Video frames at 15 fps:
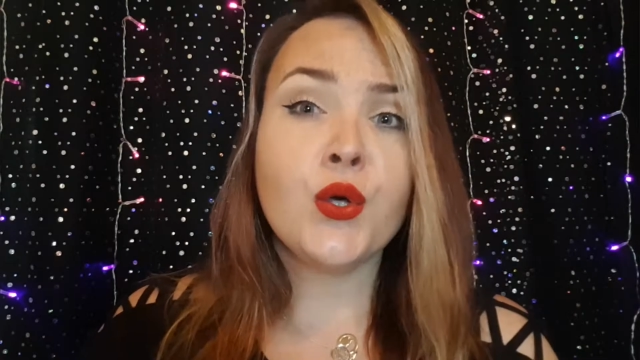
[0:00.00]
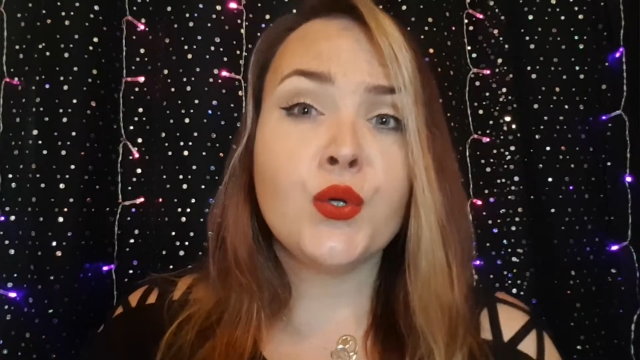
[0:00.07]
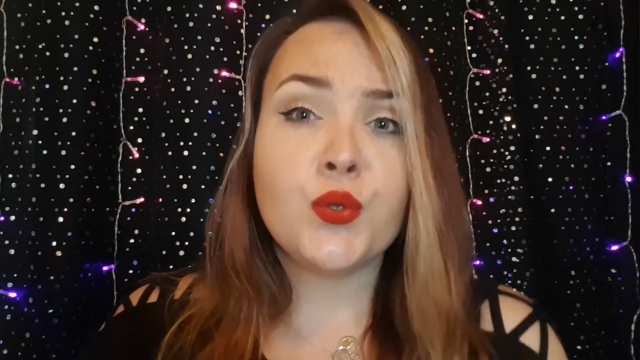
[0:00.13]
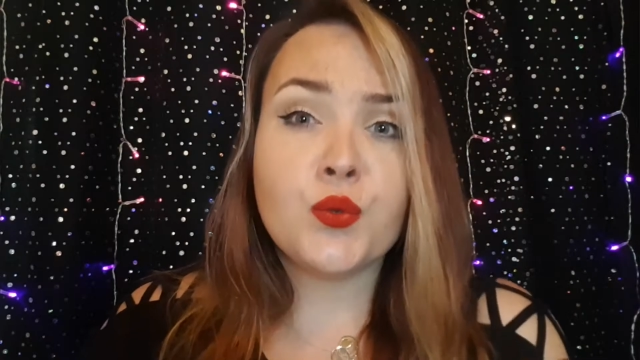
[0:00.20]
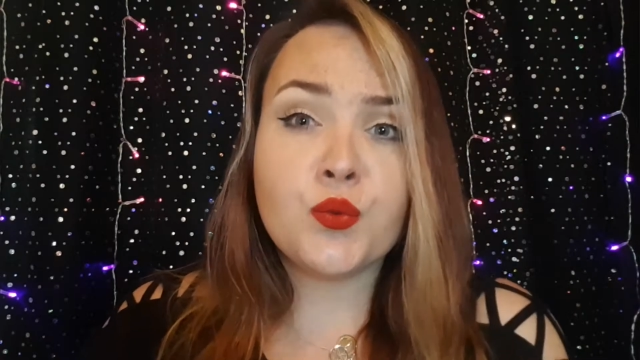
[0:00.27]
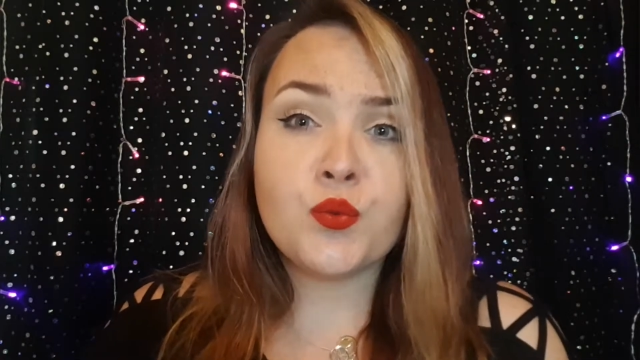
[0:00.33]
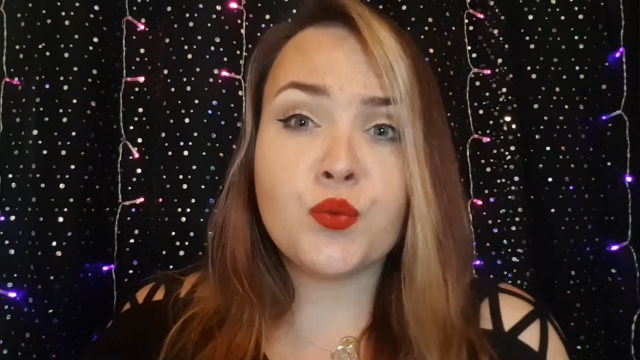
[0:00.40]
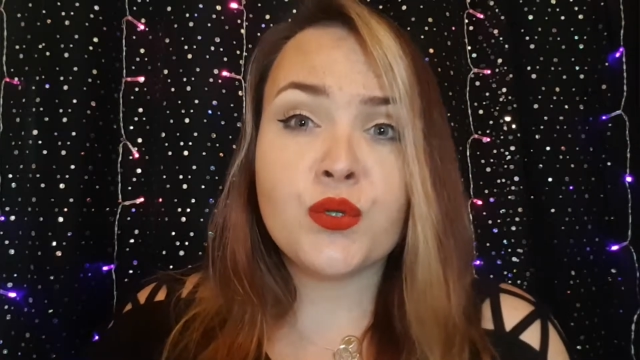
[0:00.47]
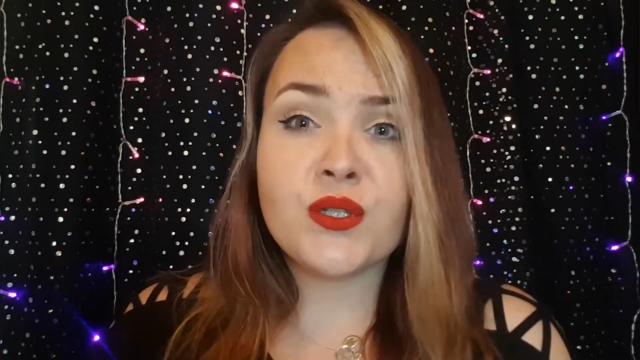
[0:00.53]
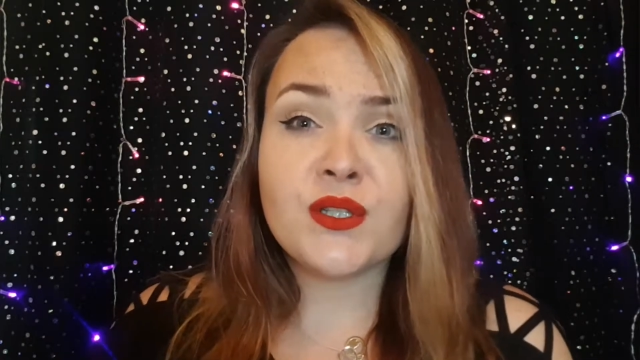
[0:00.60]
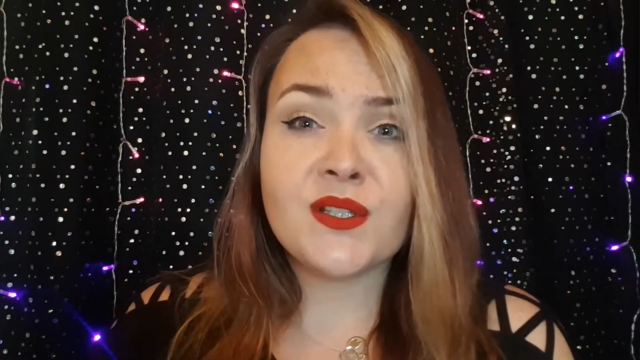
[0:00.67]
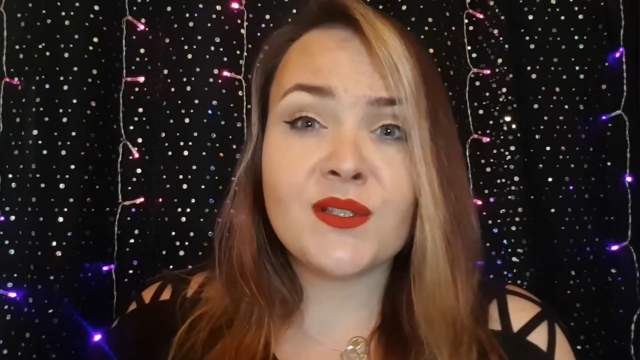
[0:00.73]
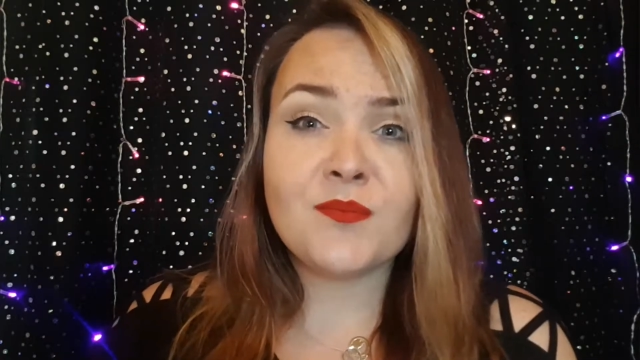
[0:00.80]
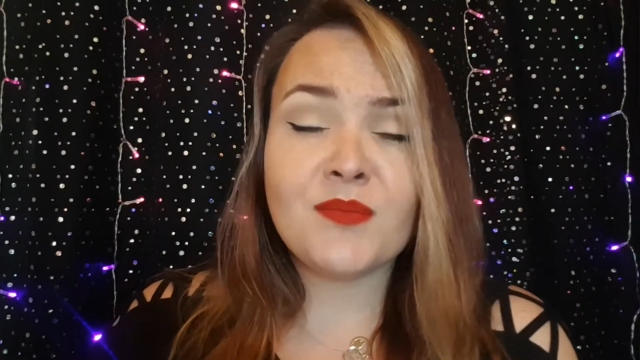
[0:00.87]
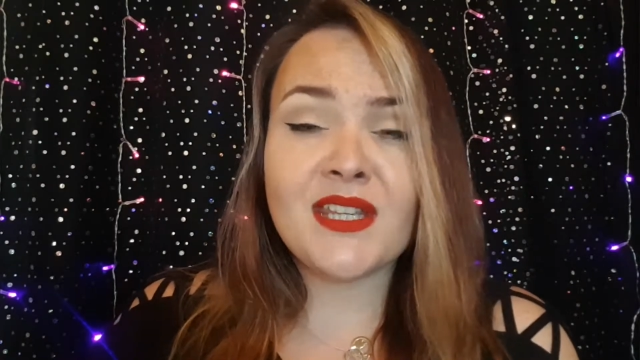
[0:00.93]
who
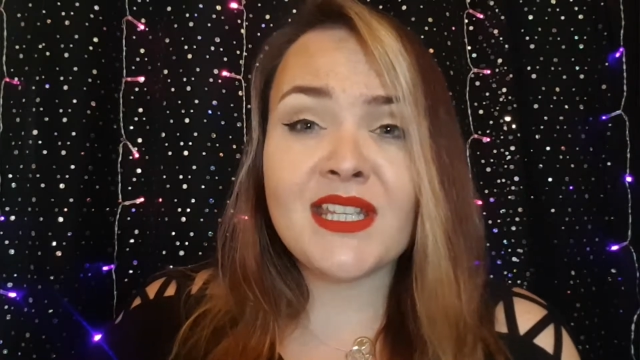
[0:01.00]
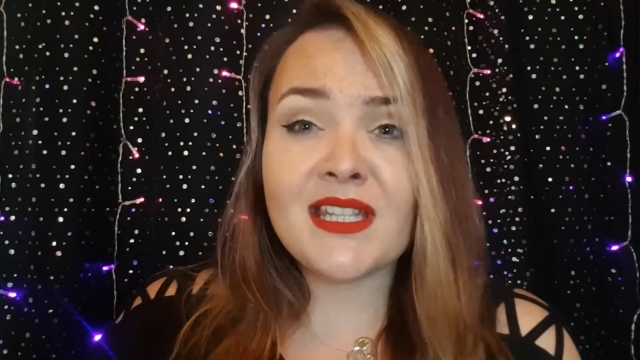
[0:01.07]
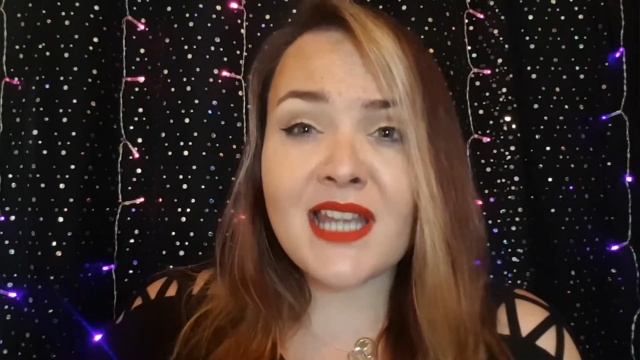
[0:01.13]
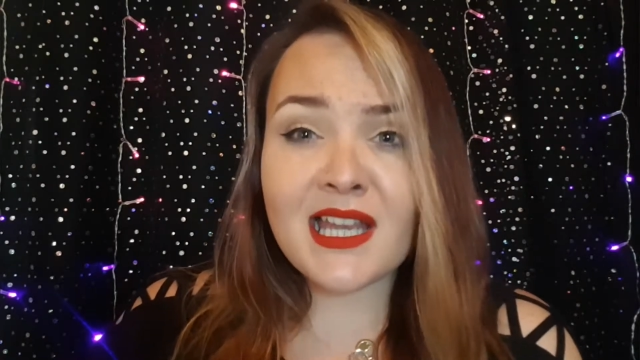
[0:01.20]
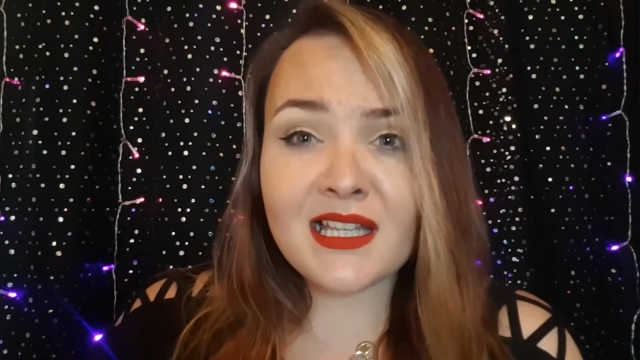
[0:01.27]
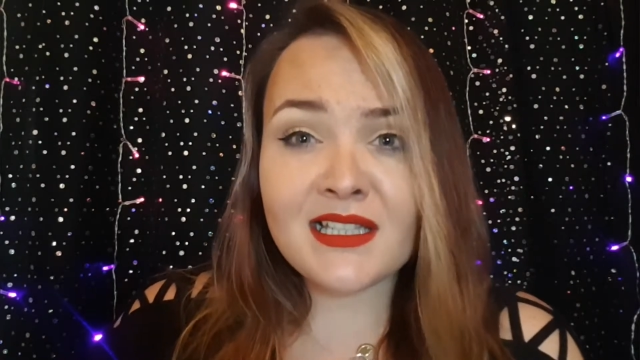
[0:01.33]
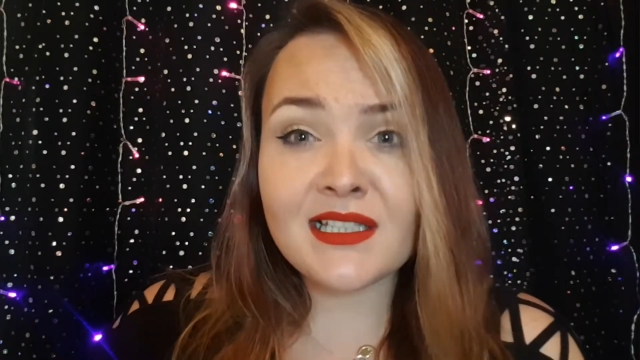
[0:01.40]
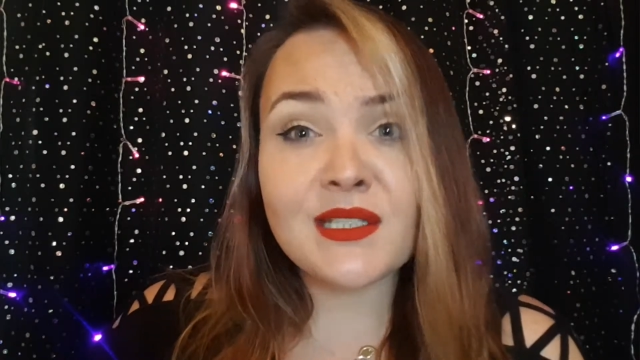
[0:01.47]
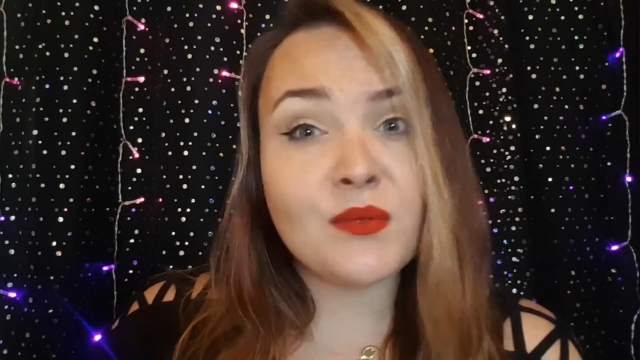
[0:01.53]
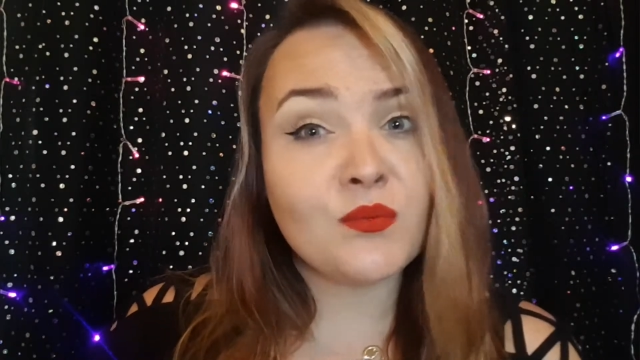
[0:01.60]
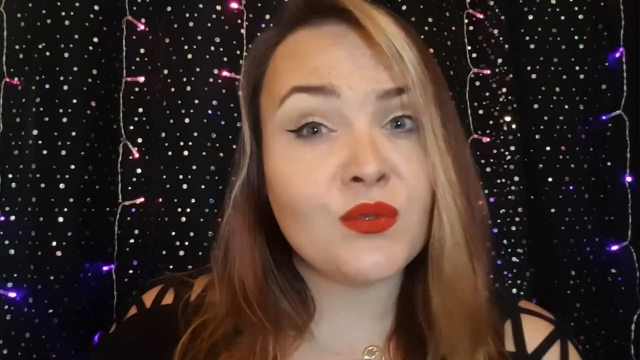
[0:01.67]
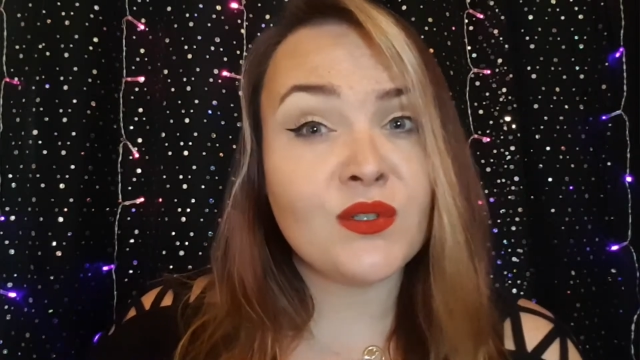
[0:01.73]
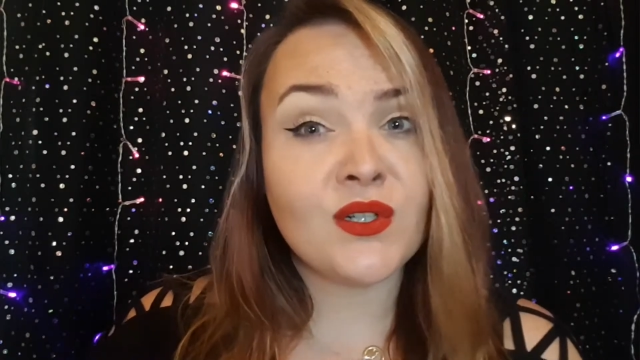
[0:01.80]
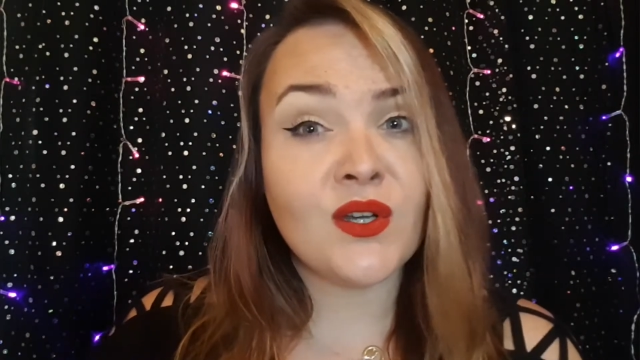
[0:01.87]
was being held in one